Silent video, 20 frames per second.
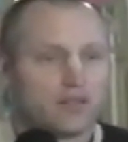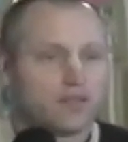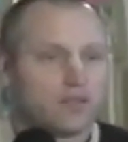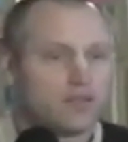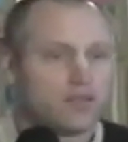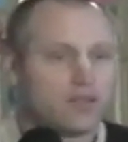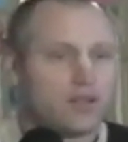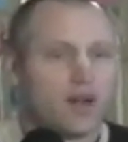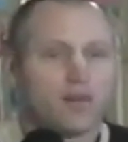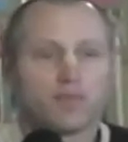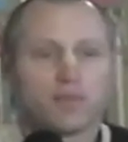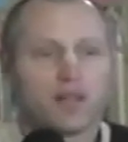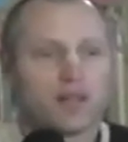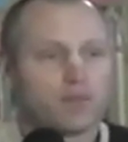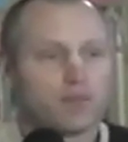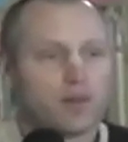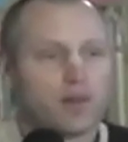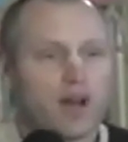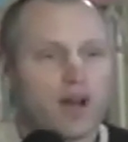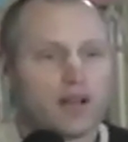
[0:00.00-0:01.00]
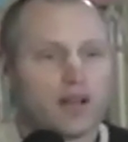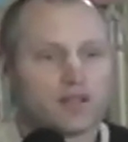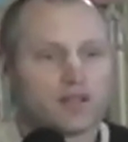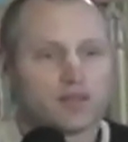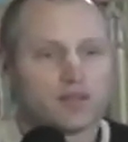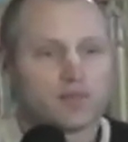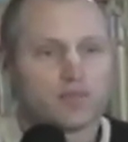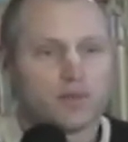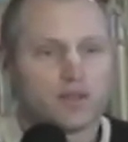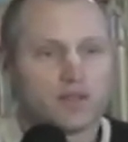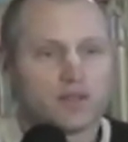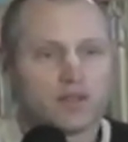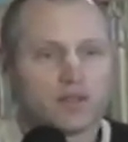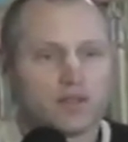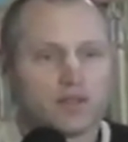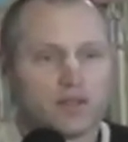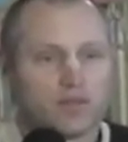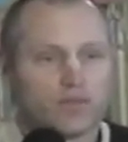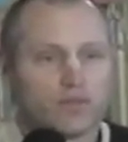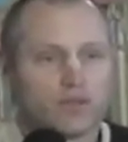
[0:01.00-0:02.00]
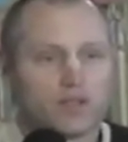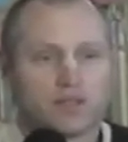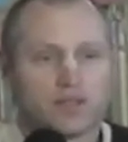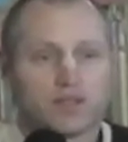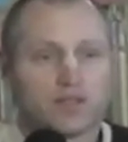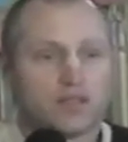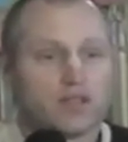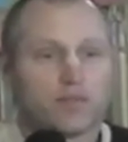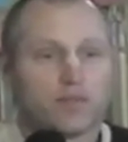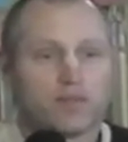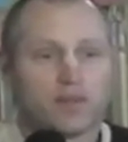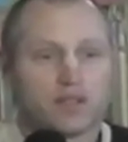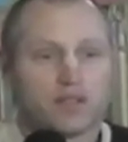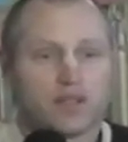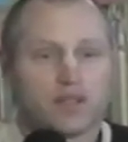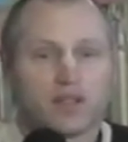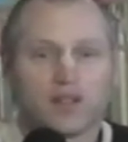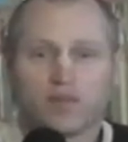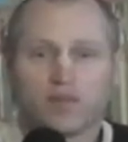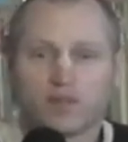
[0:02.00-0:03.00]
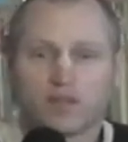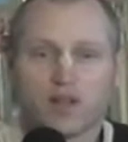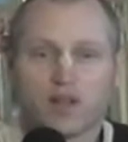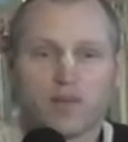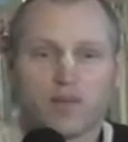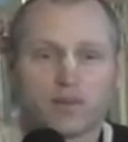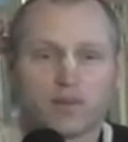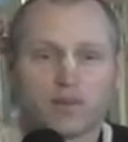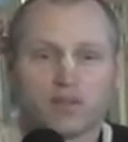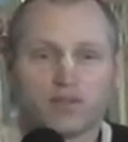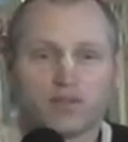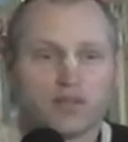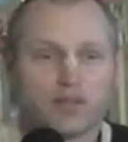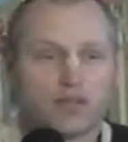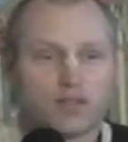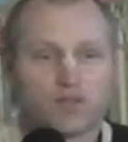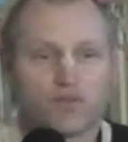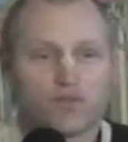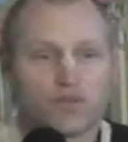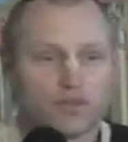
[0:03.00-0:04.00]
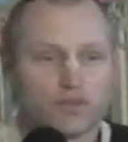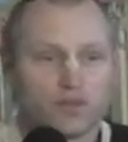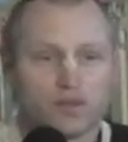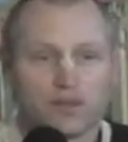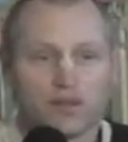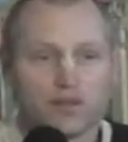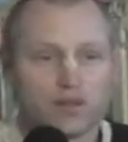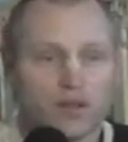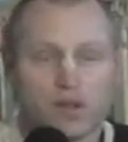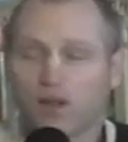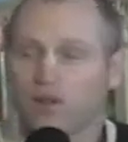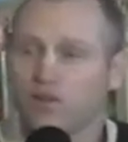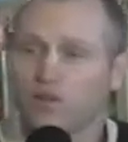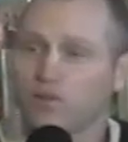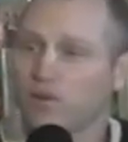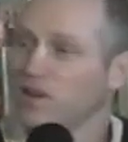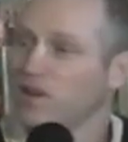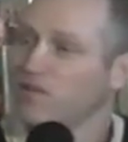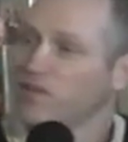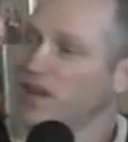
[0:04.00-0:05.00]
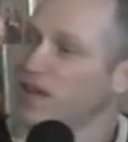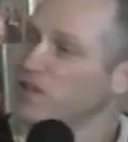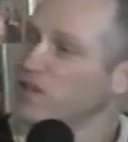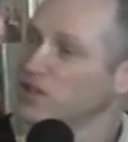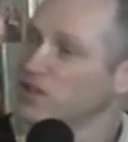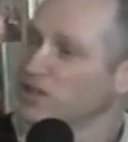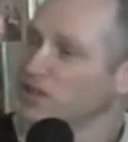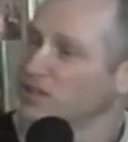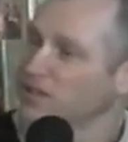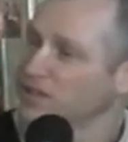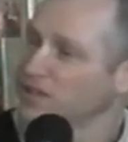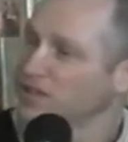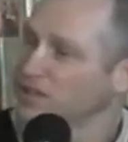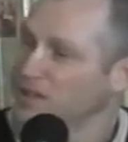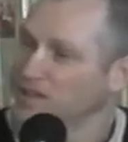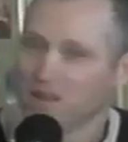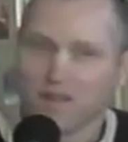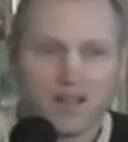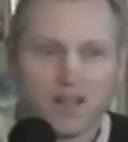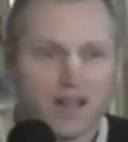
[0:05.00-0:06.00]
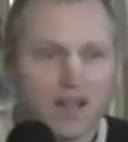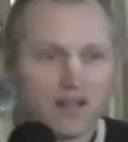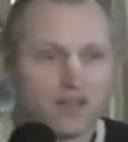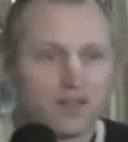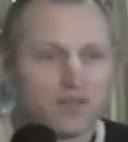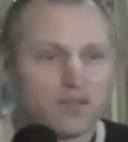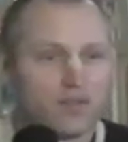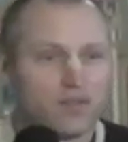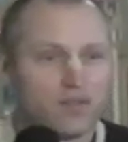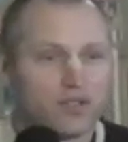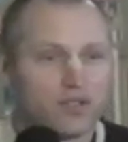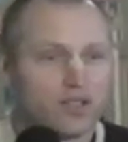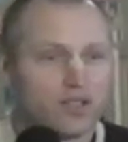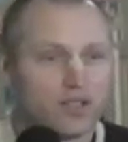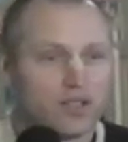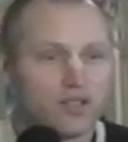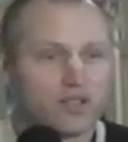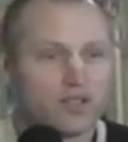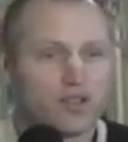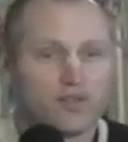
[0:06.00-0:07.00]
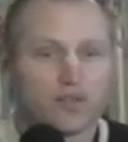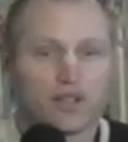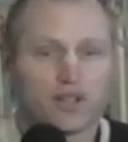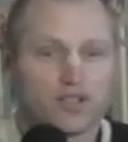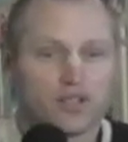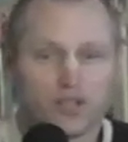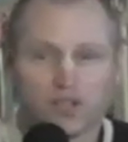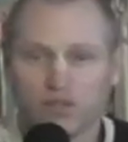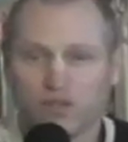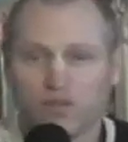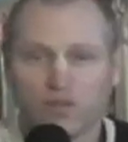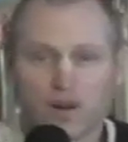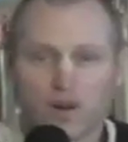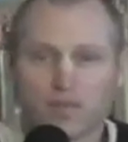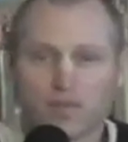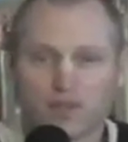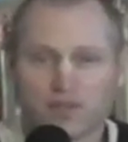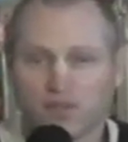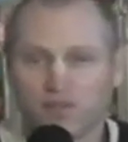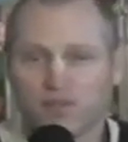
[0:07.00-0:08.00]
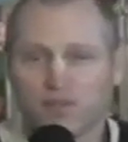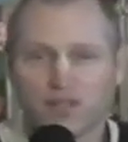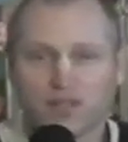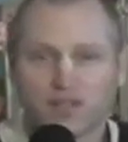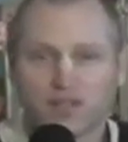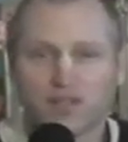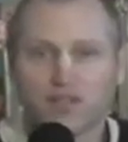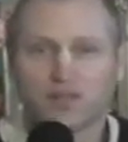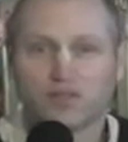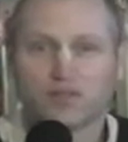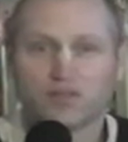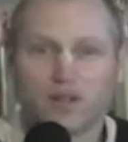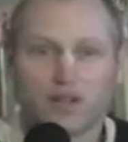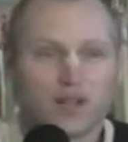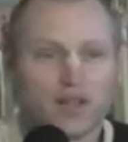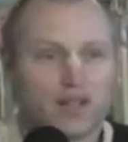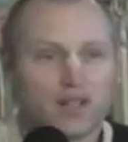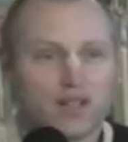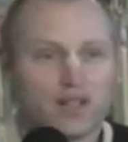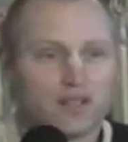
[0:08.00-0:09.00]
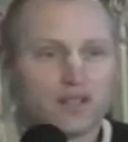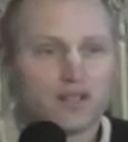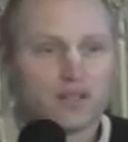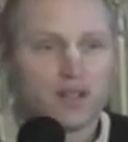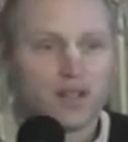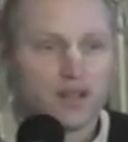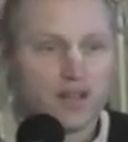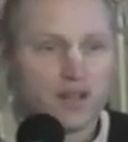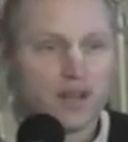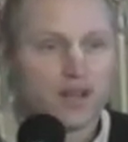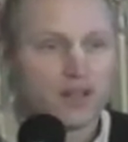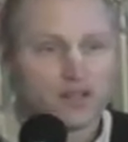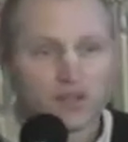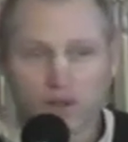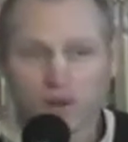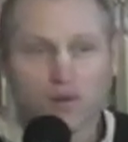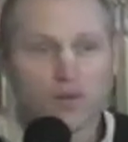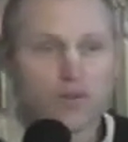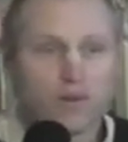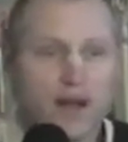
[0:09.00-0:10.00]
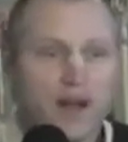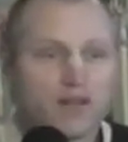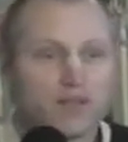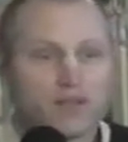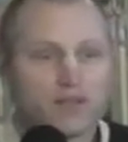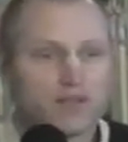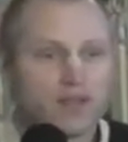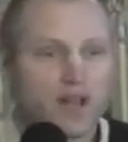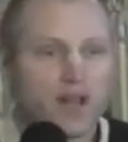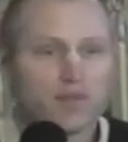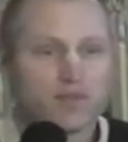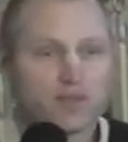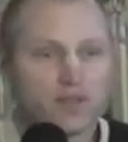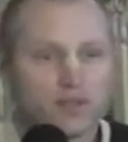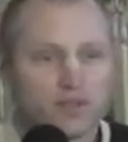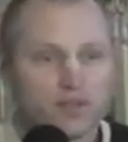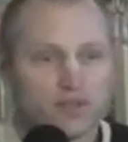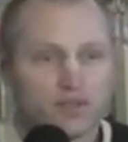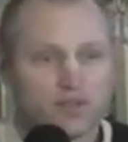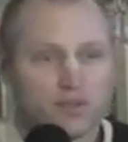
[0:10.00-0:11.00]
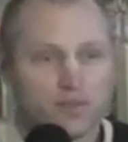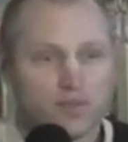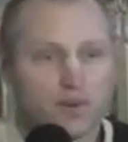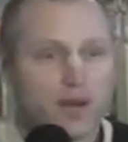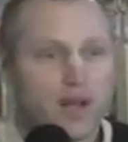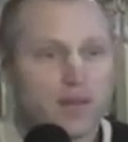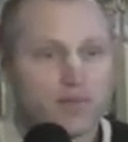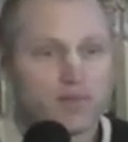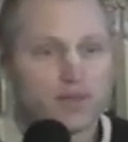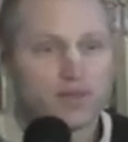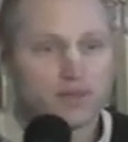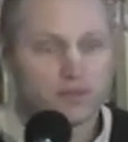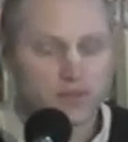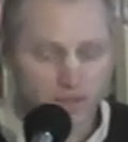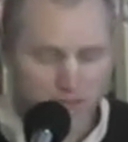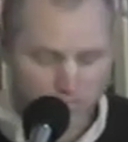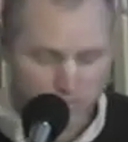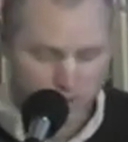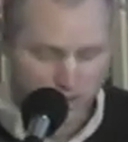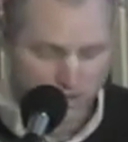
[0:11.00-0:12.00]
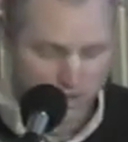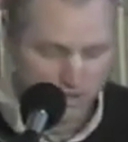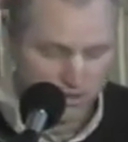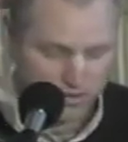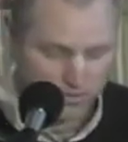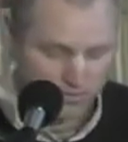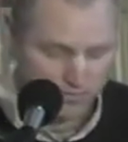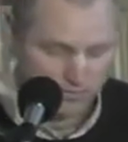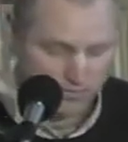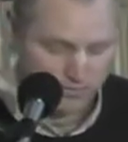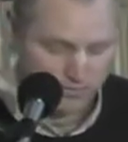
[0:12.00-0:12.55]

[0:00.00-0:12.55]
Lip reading: stumbling blocks, but we simply see them as opportunities for a new innovation. And Krishna is showing us a new opportunity to go around those obstacles and perhaps learn something new.